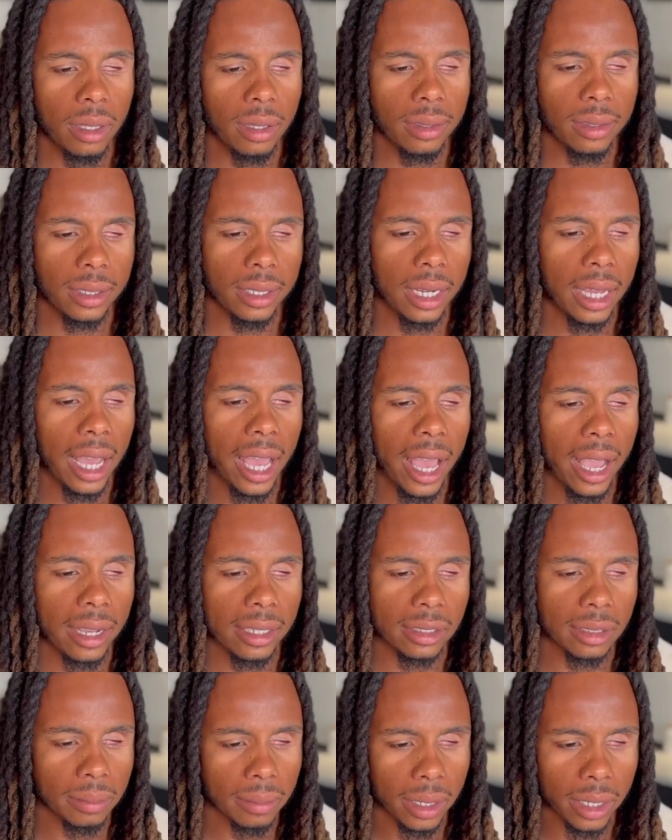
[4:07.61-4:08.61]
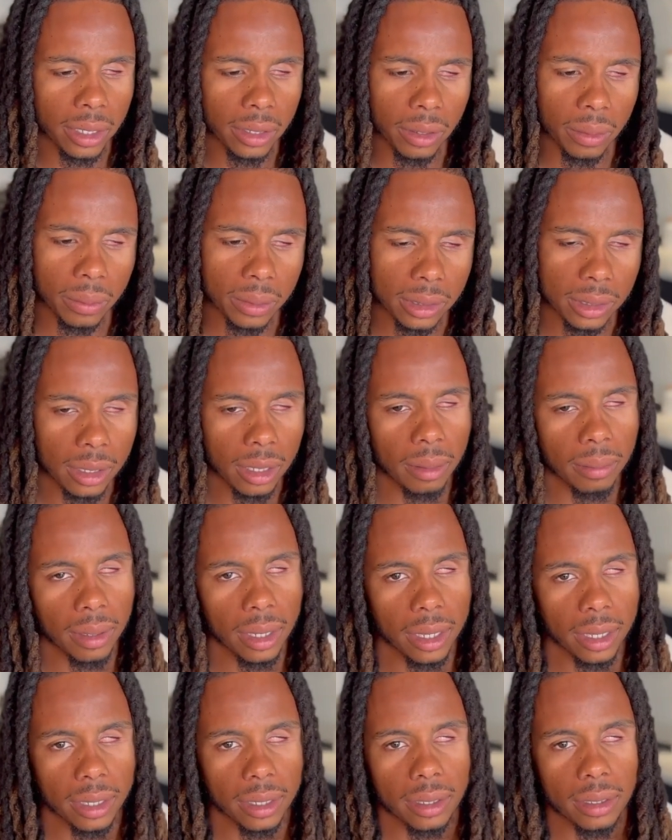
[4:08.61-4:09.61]
Then I asked him like, yo, what's up?
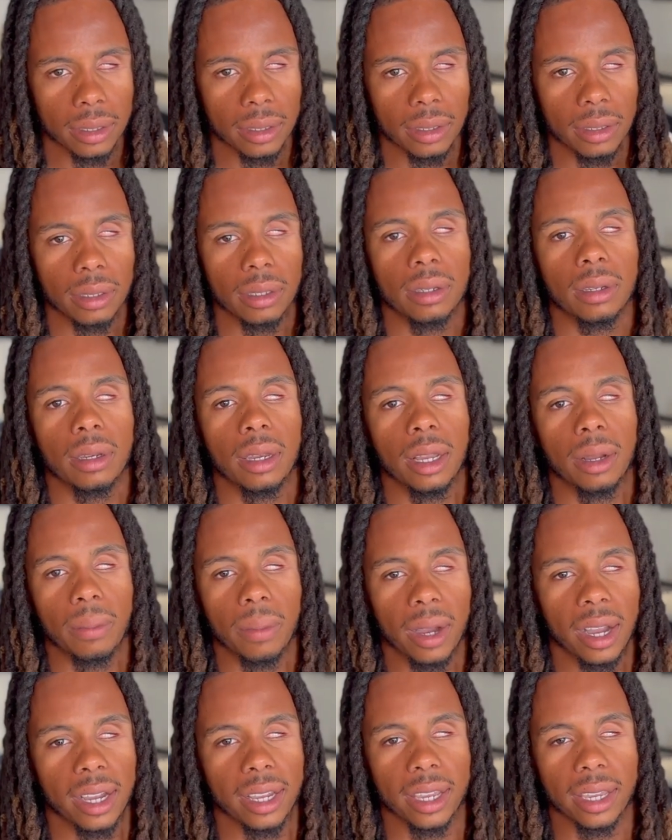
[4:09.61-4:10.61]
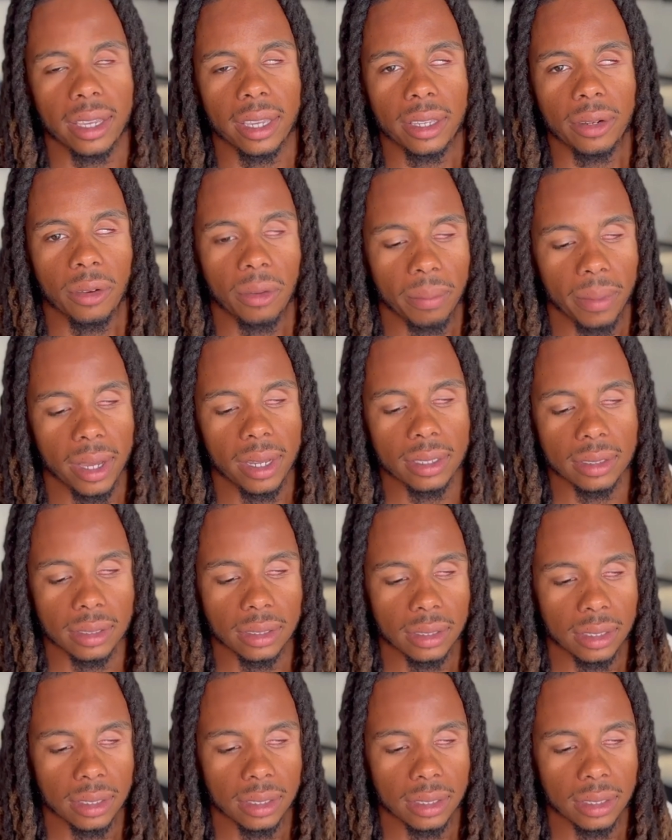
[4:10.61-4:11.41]
Like why I can't get no medicine?